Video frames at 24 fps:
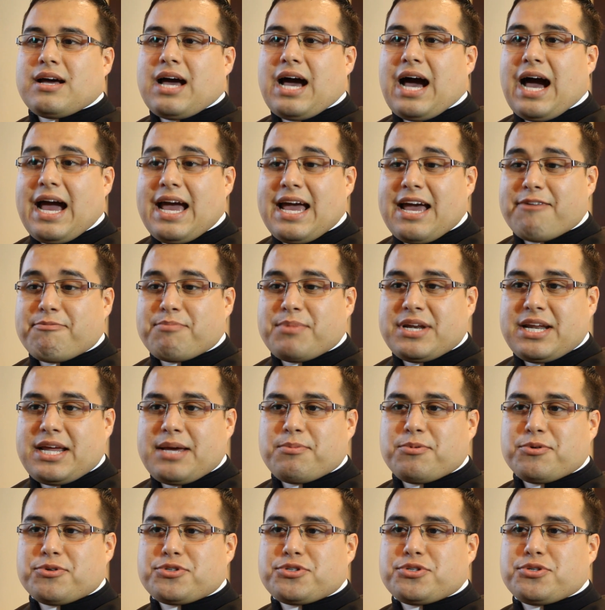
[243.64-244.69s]
I have been
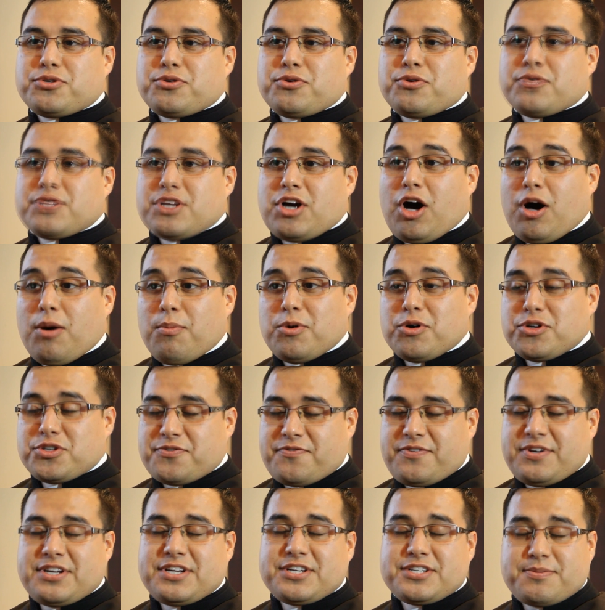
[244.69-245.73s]
able to almost
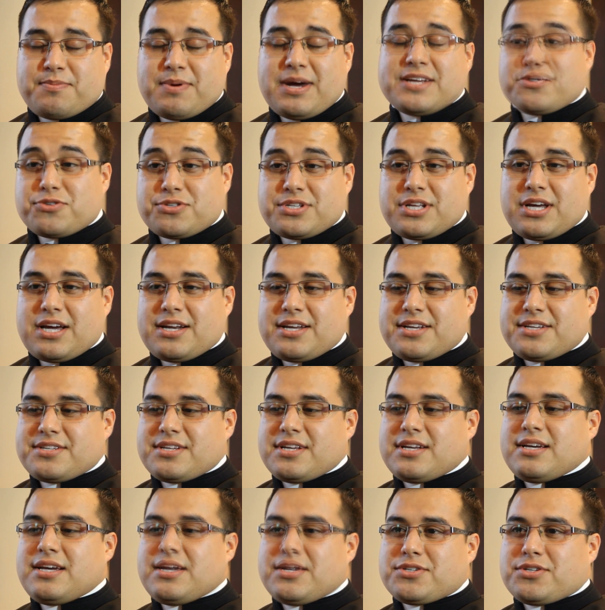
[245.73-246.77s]
finish my studies,
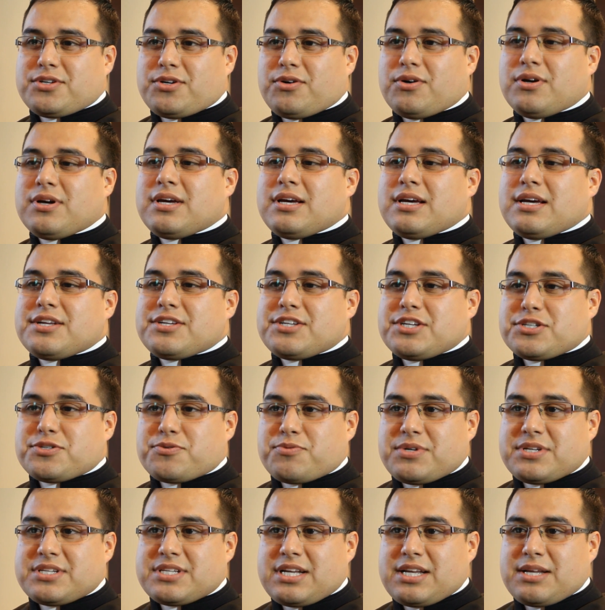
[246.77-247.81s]
so just
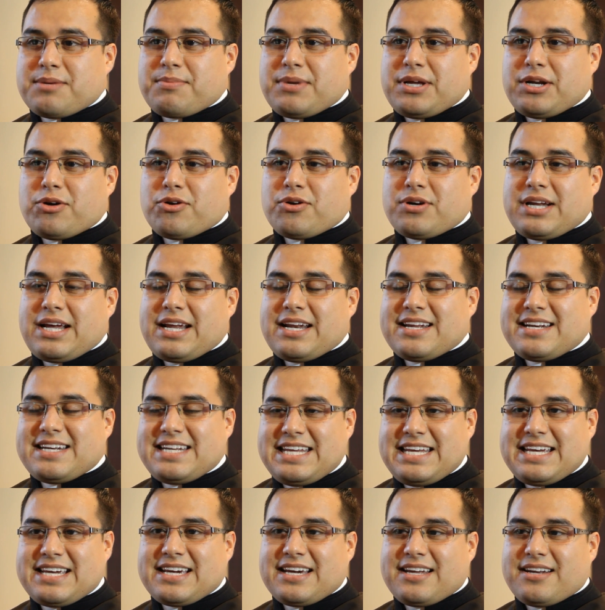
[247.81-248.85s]
recently been ordained a
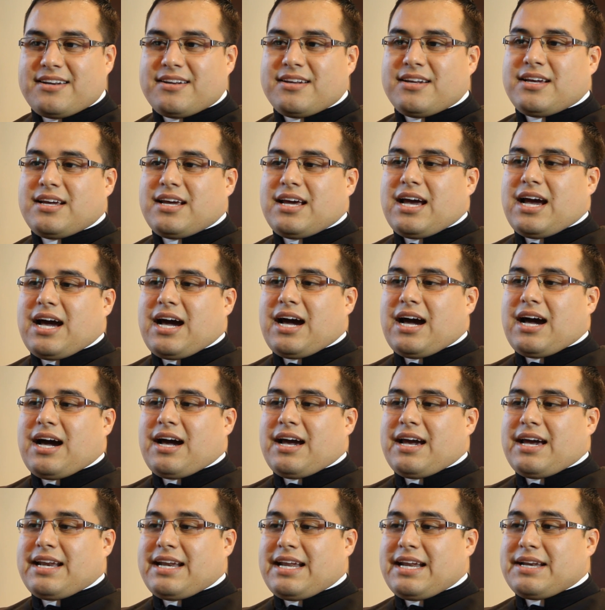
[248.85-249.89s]
deacon,
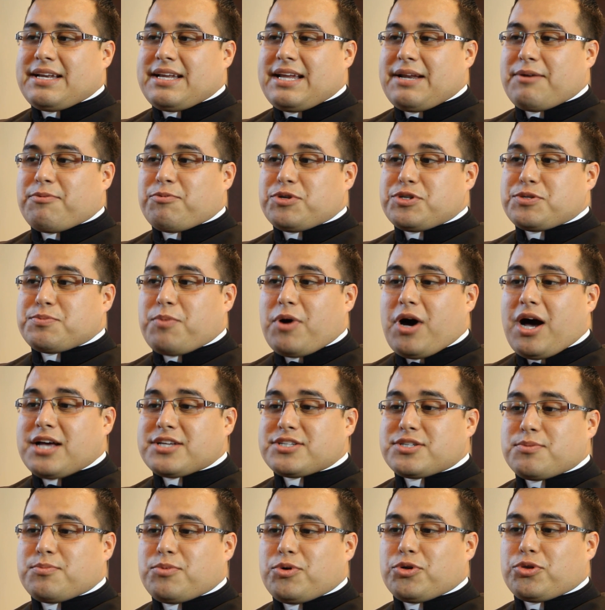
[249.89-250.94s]
and it was
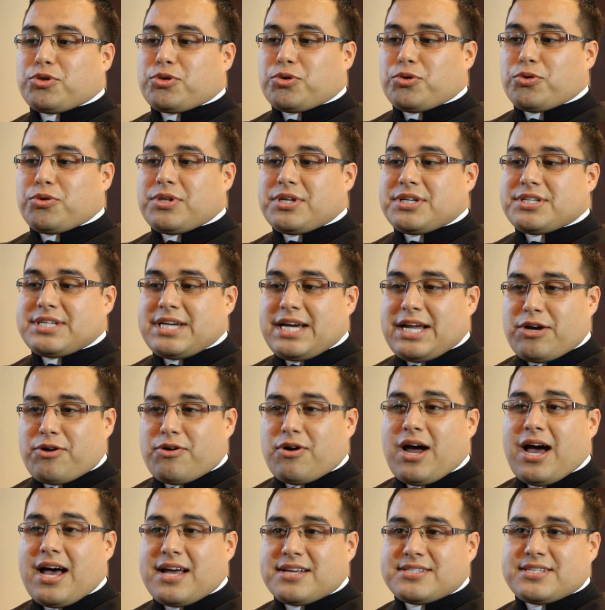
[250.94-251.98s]
possible through the
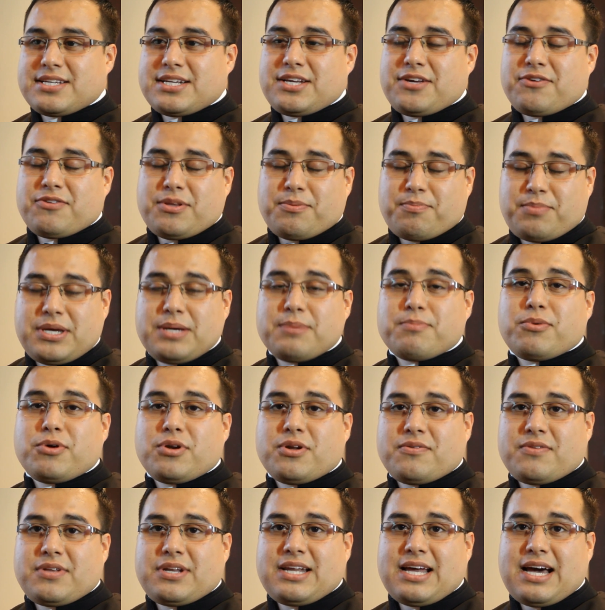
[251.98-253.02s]
generosity of the people
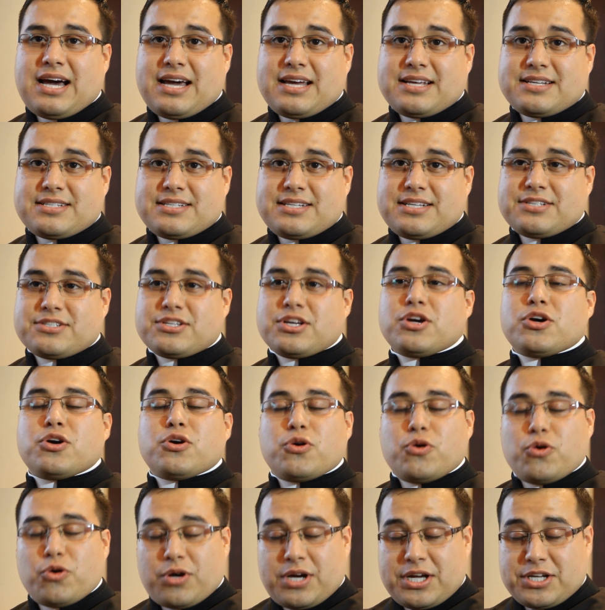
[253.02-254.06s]
of the diocese
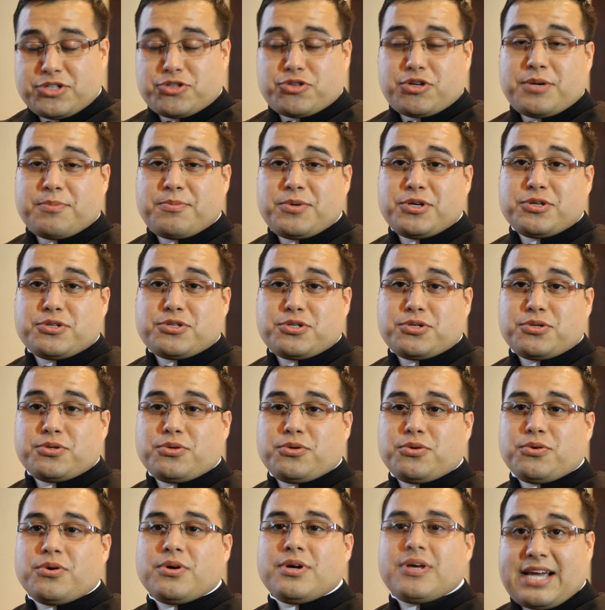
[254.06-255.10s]
who contribute
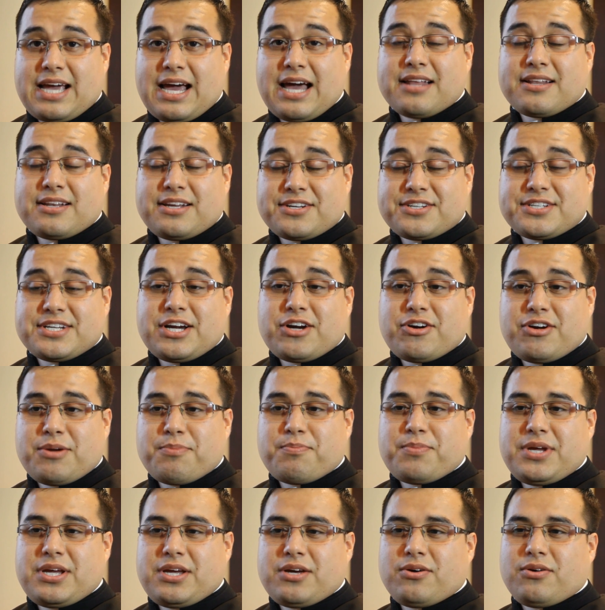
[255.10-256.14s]
to Catholic Sharing
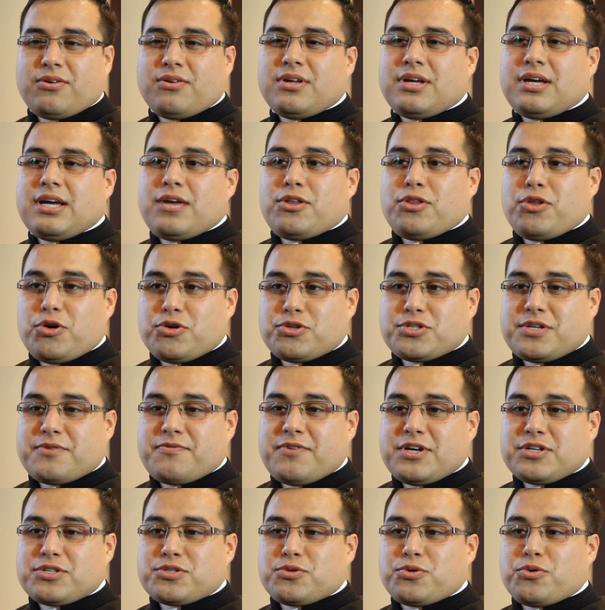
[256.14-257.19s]
Appeal. Those of
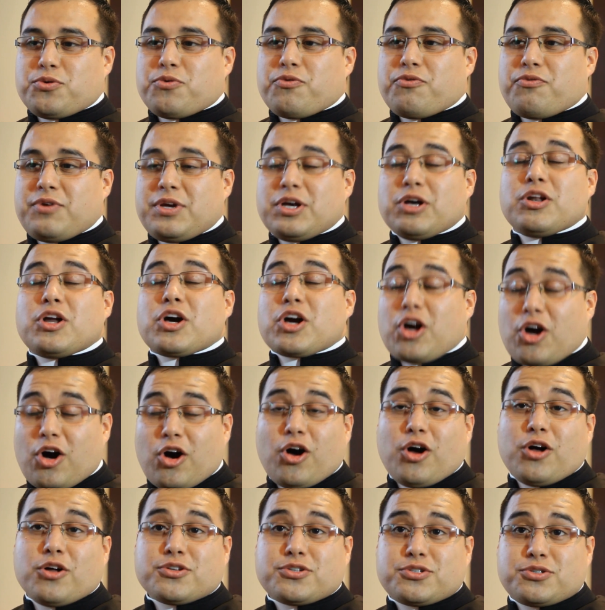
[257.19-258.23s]
us who feel a
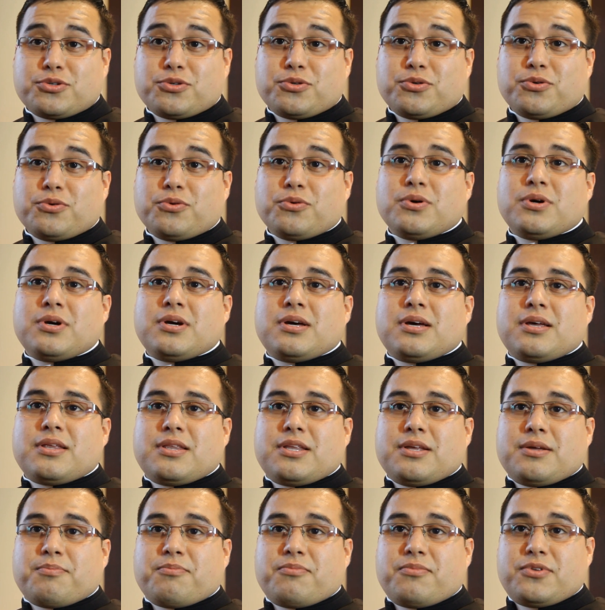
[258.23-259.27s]
call to
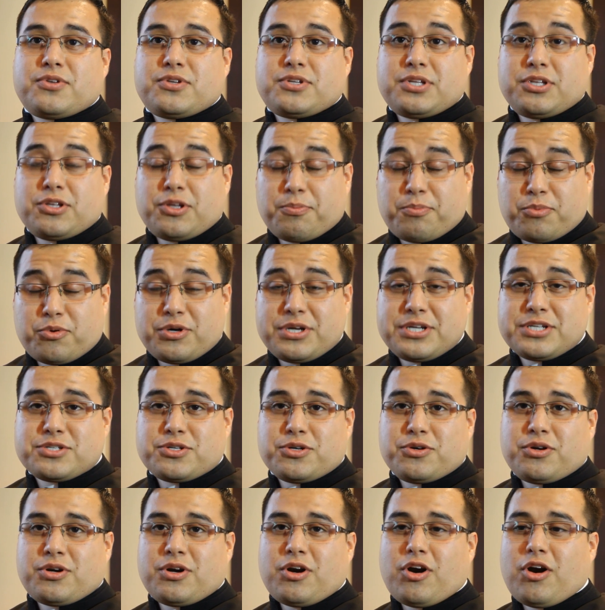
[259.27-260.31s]
the
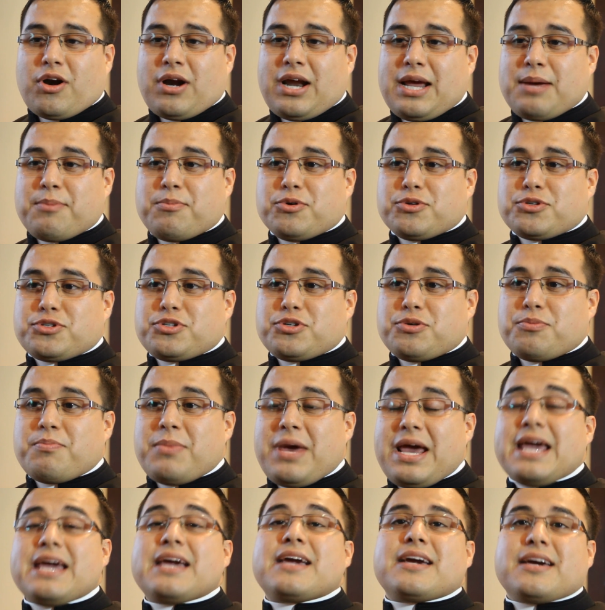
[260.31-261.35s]
priesthood are able to
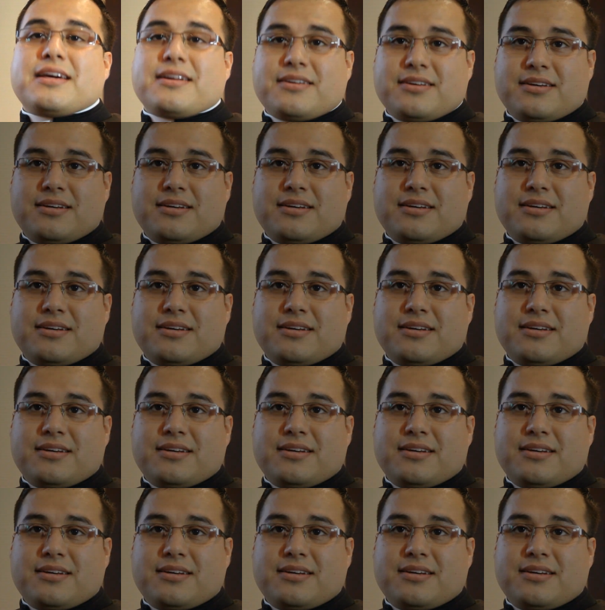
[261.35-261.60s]
make it.